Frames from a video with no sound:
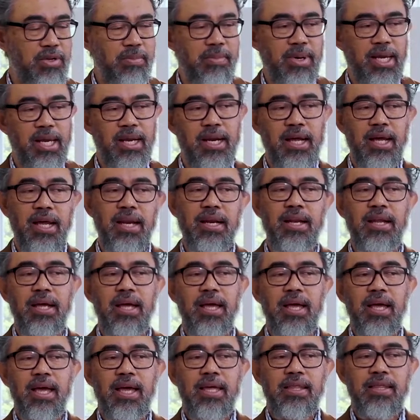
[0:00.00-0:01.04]
to meet in.
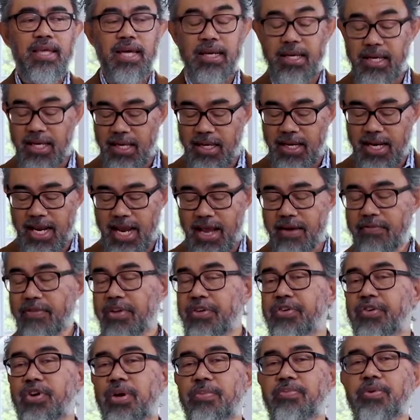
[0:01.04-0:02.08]
They didn't have the
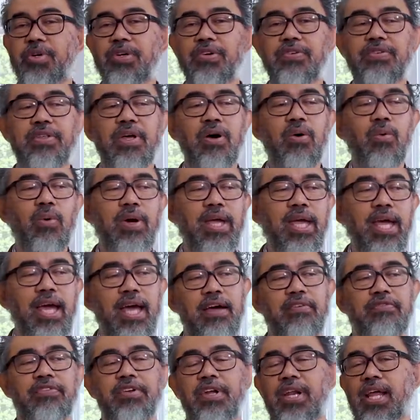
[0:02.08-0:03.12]
scriptures that we
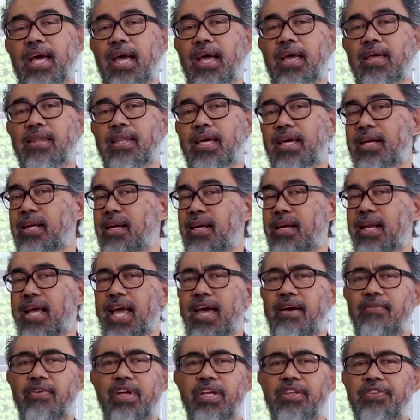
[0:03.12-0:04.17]
have today. They didn't
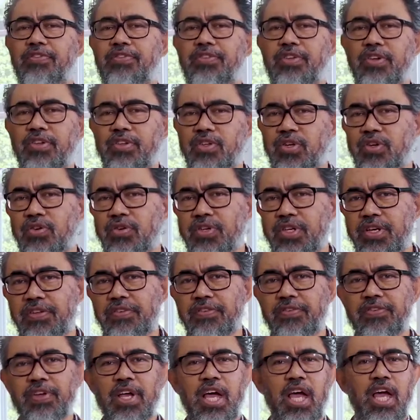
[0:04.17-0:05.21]
have
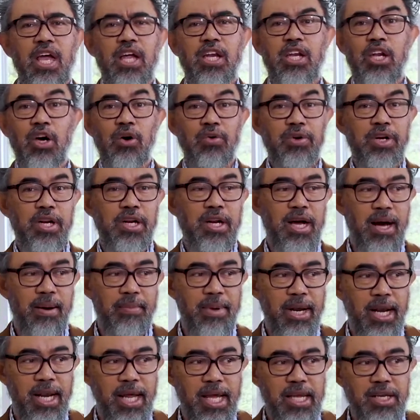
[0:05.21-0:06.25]
institutions, no
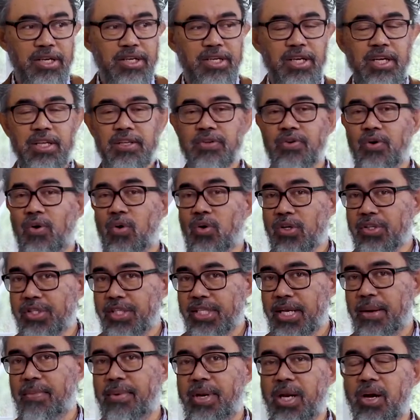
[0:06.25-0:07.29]
denominations or
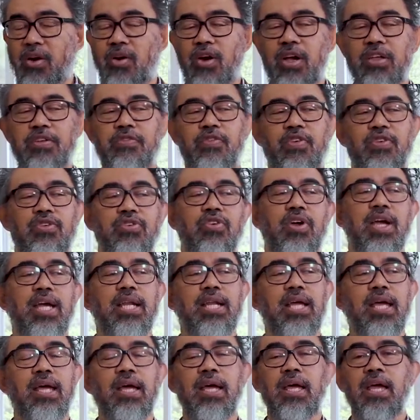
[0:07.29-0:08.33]
seminaries for
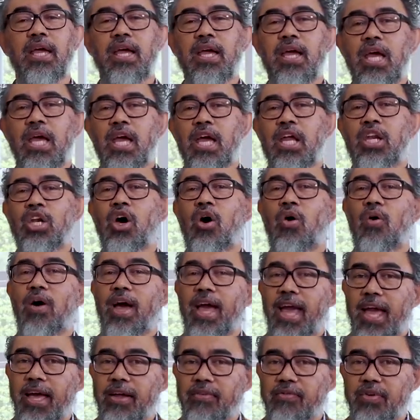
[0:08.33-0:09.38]
training, no
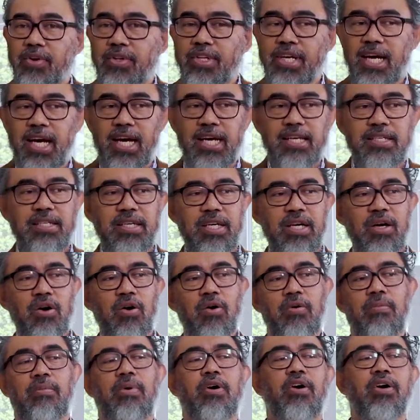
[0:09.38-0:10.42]
advertising
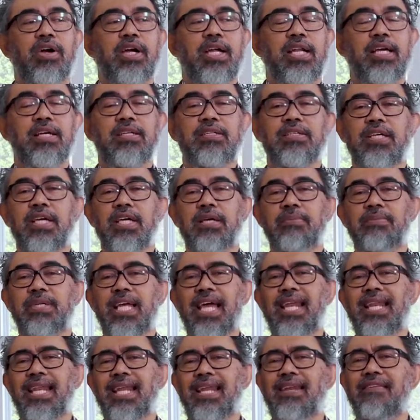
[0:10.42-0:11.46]
or marketing schemes.
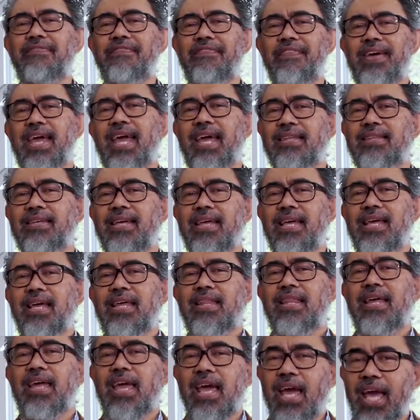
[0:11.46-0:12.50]
And in fact,
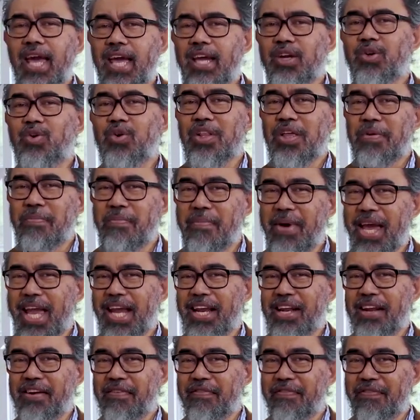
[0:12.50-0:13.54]
they actually
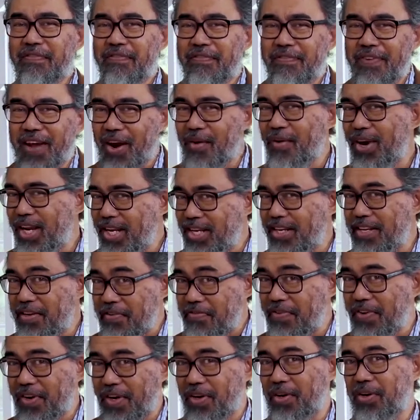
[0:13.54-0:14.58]
made it very
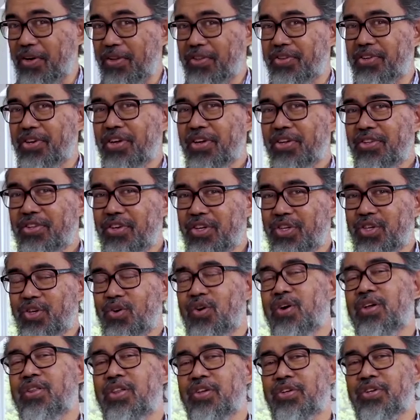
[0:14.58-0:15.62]
difficult to
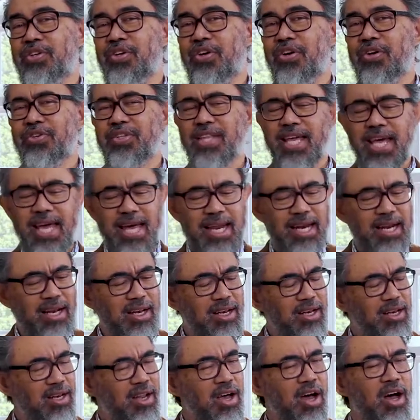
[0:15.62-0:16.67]
join the church. They had a
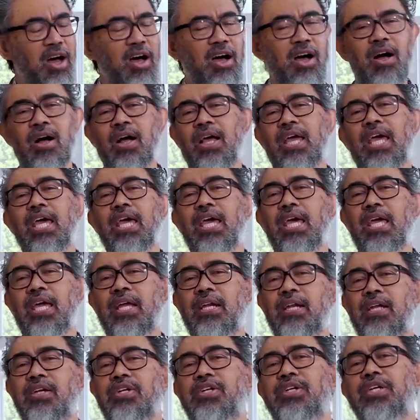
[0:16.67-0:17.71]
long
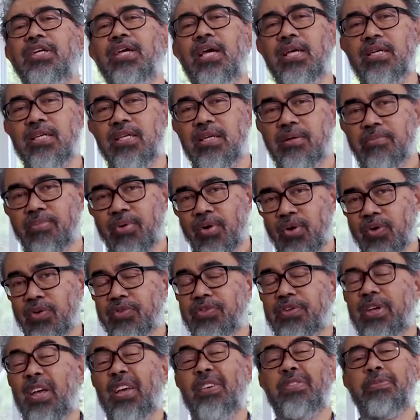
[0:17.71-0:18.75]
initiation
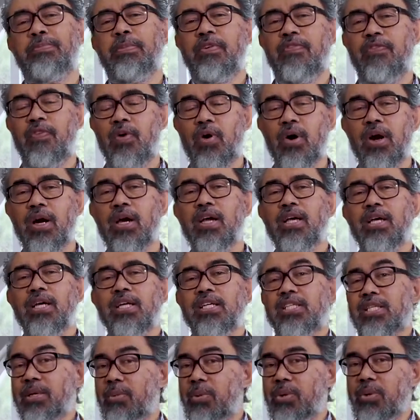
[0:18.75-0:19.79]
process before
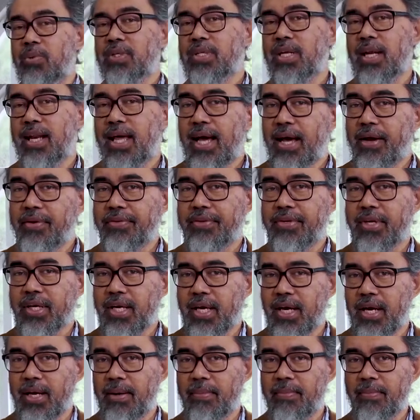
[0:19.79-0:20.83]
someone was allowed to
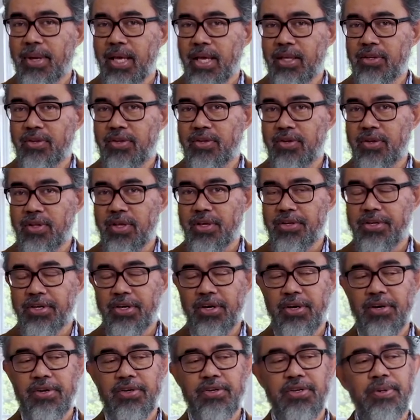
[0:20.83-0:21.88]
come into the
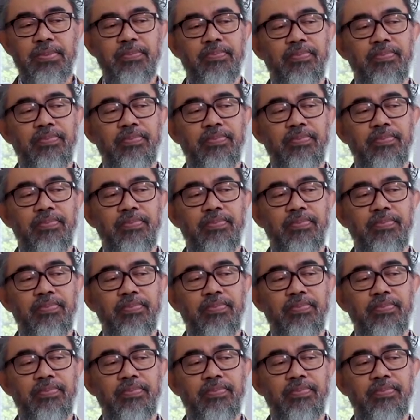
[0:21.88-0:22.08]
church.